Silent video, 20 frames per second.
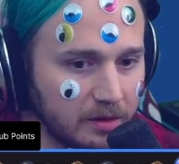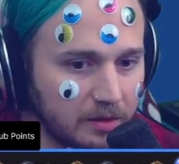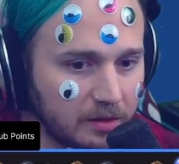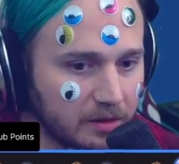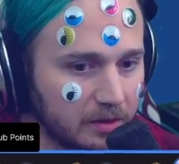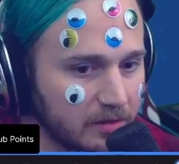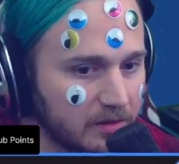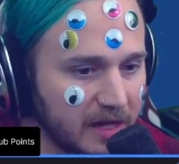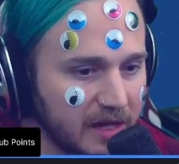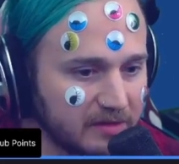
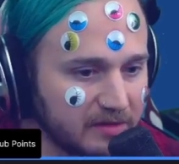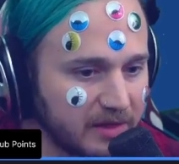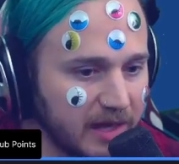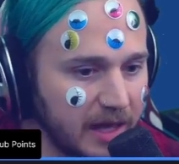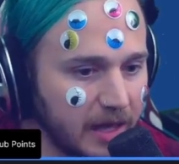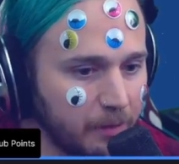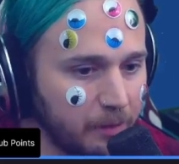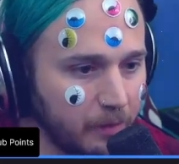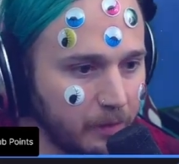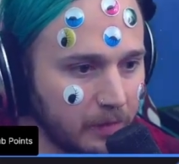that's
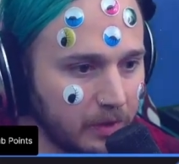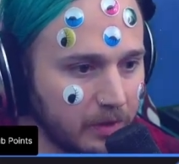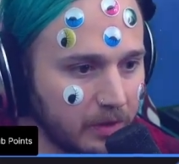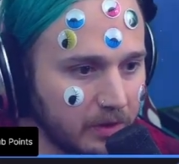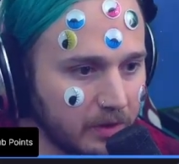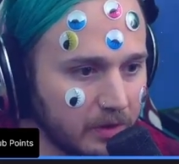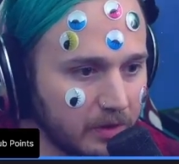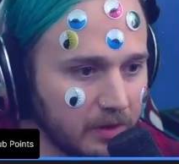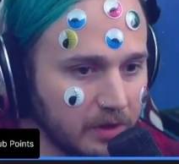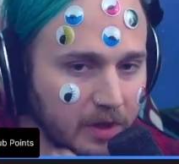game.
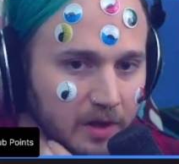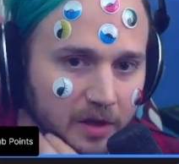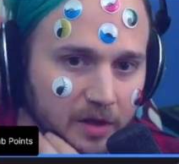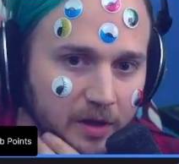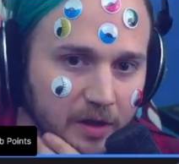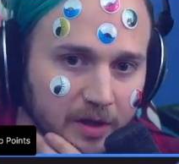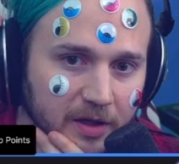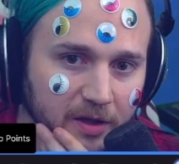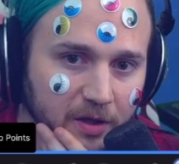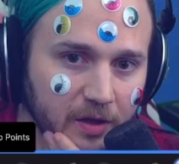
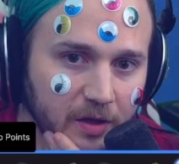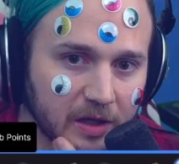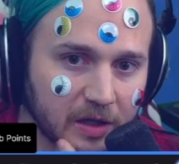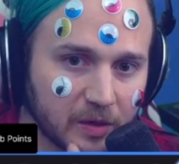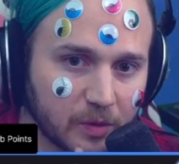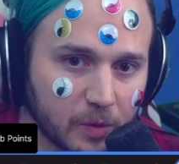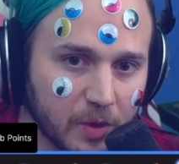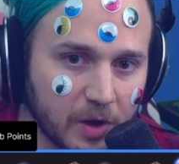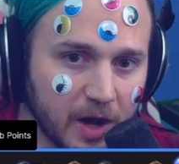We're